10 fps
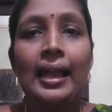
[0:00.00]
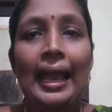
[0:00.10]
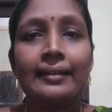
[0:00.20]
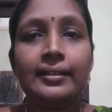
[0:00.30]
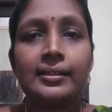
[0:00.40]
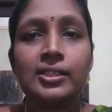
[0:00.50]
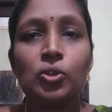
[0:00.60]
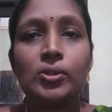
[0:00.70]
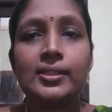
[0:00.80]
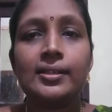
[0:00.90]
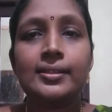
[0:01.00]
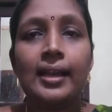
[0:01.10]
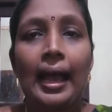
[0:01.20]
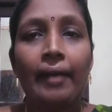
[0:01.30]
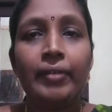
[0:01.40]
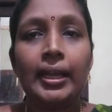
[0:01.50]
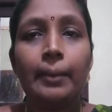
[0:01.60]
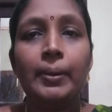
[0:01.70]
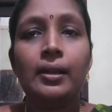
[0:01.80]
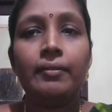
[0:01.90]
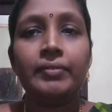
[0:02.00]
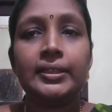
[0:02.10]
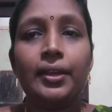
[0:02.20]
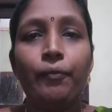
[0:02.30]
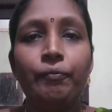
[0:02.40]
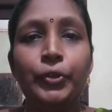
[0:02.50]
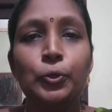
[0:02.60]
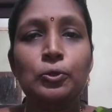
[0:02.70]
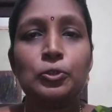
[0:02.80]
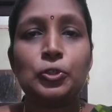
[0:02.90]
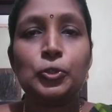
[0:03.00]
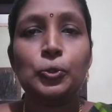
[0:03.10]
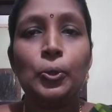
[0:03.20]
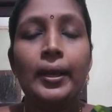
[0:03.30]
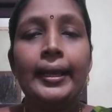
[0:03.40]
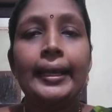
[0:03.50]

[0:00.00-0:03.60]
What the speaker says: and the resources available with a view to